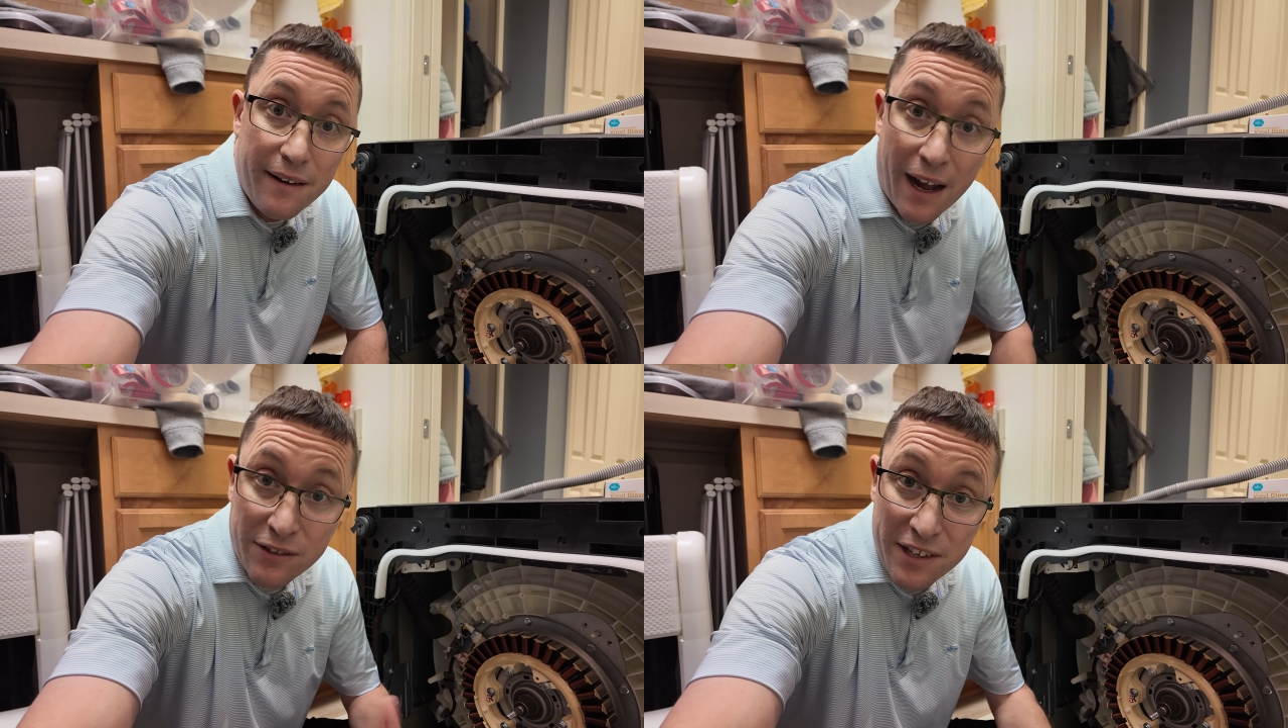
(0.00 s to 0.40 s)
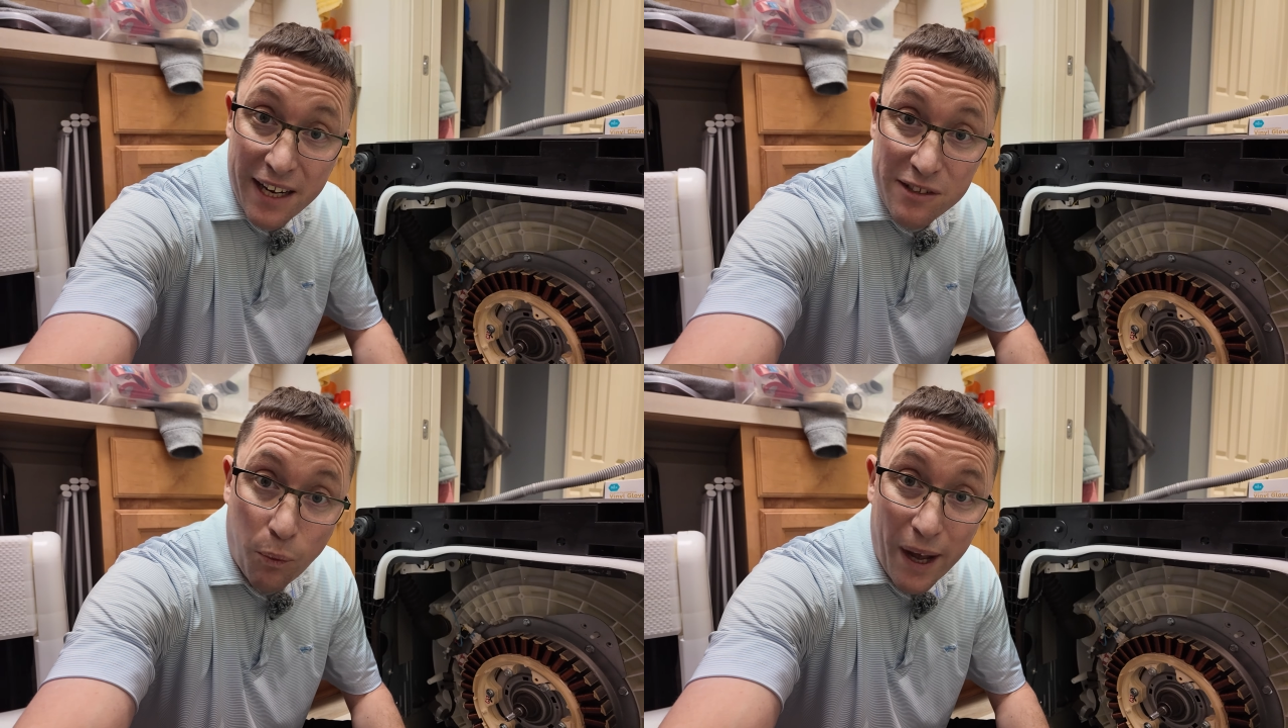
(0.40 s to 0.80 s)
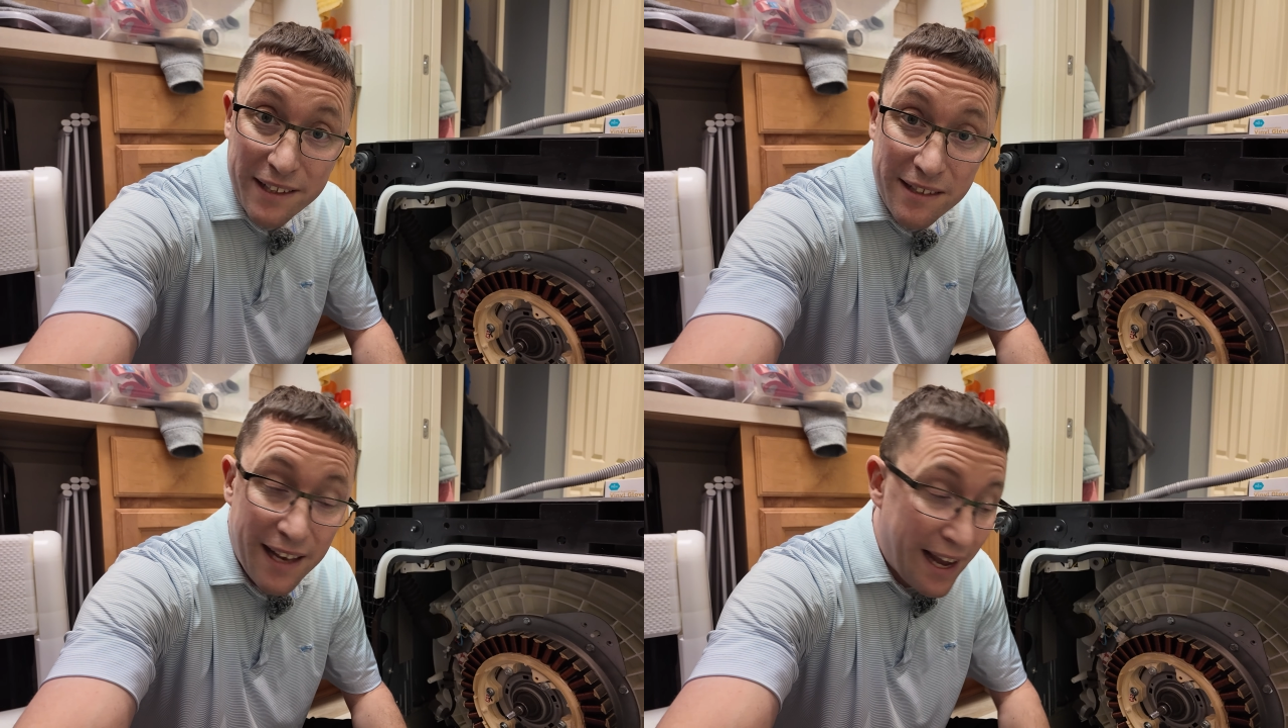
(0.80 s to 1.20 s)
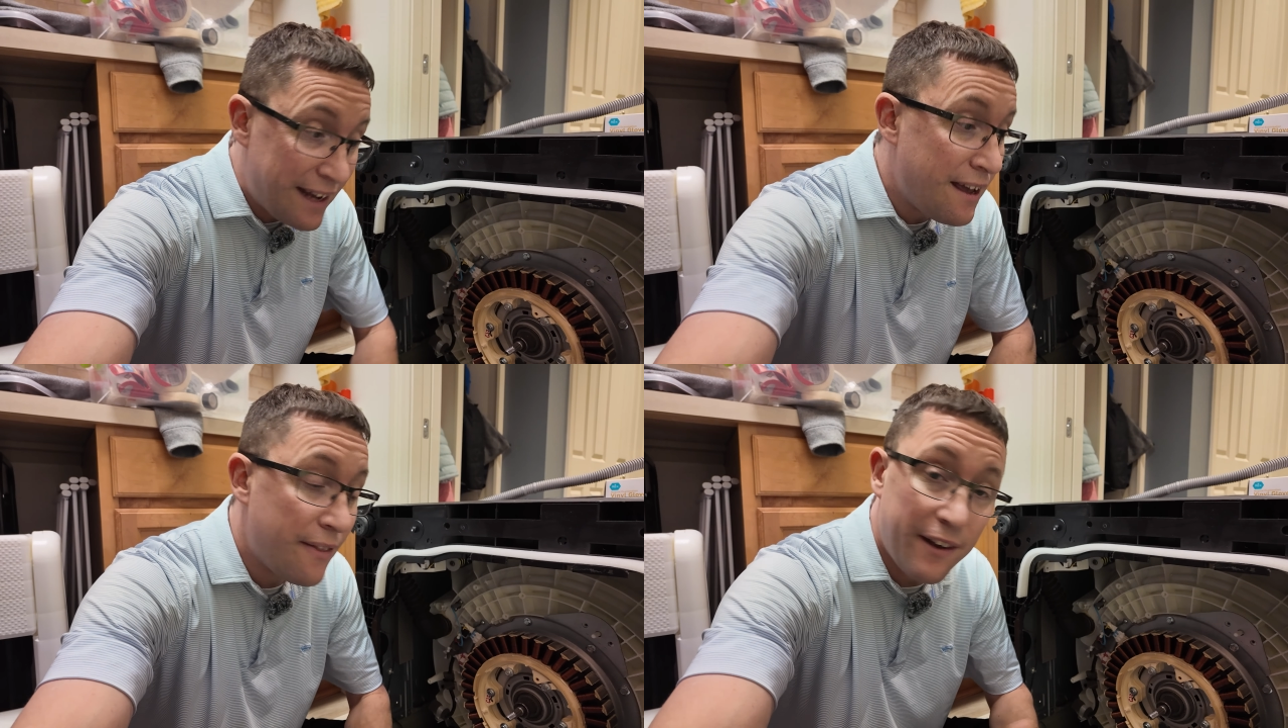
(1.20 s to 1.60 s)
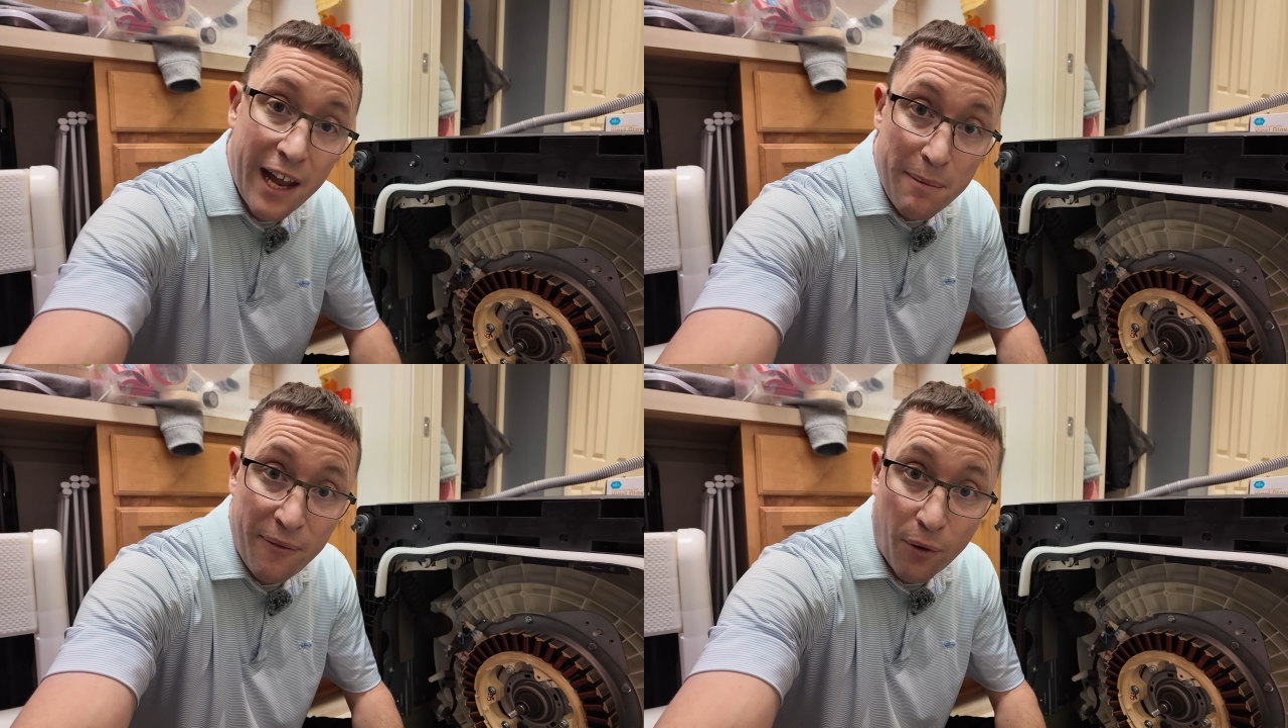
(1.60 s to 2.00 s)
Now today's Wednesday, the
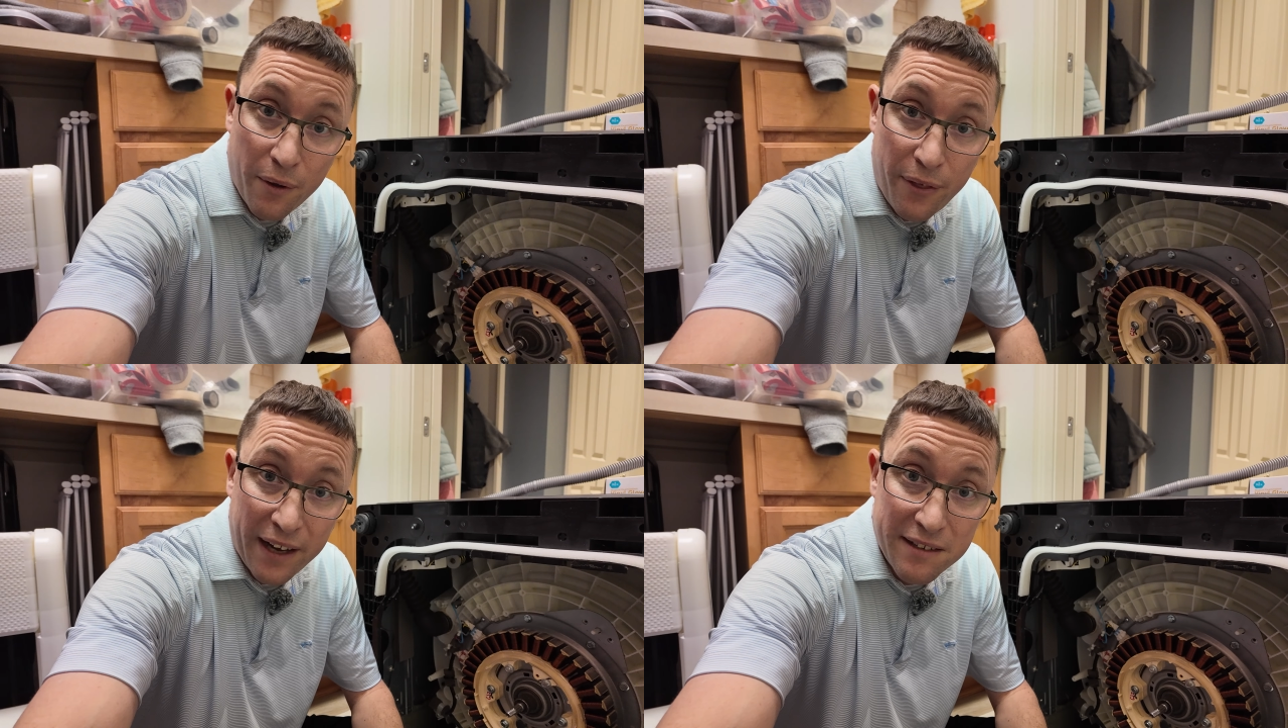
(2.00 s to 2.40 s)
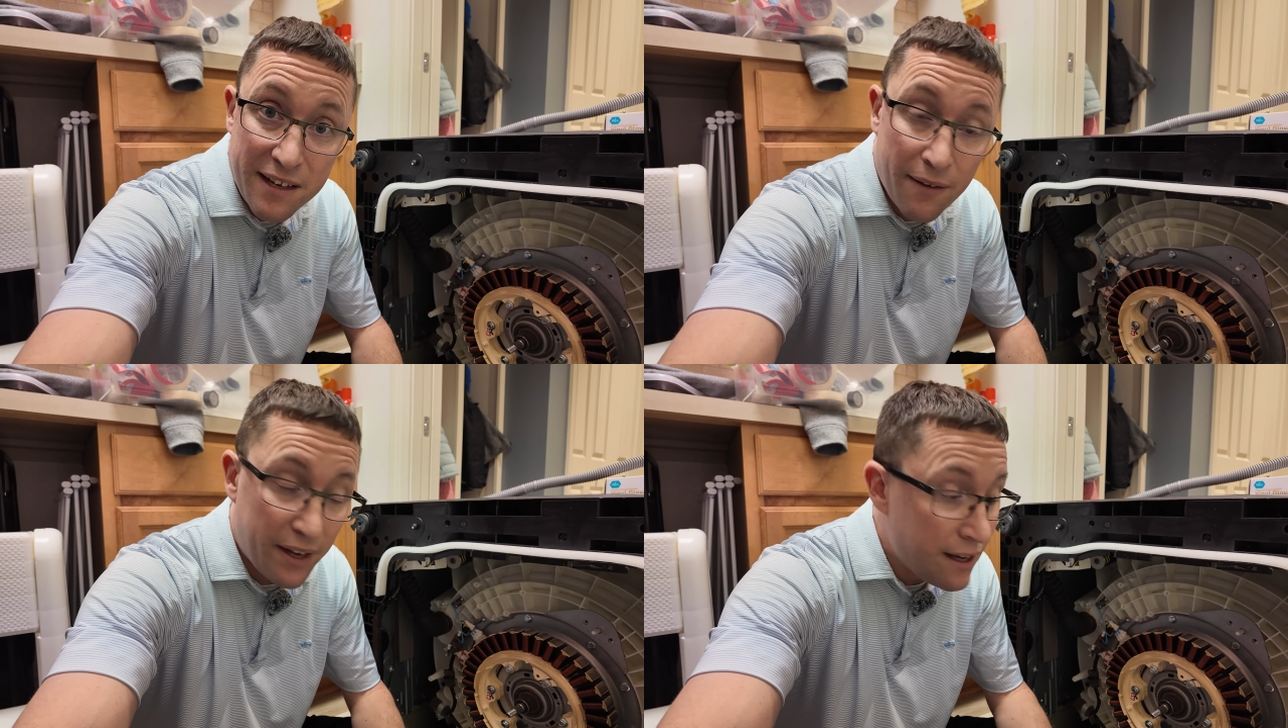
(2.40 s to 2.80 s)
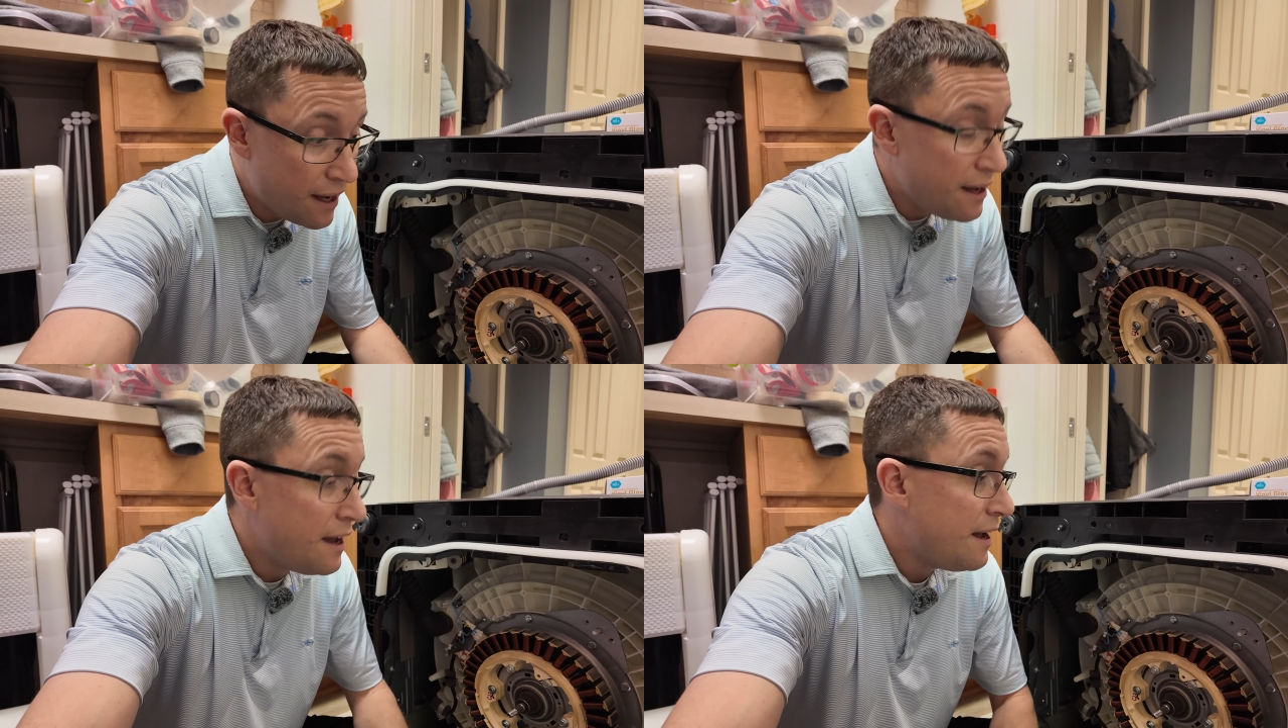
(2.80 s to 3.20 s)
day before Thanksgiving,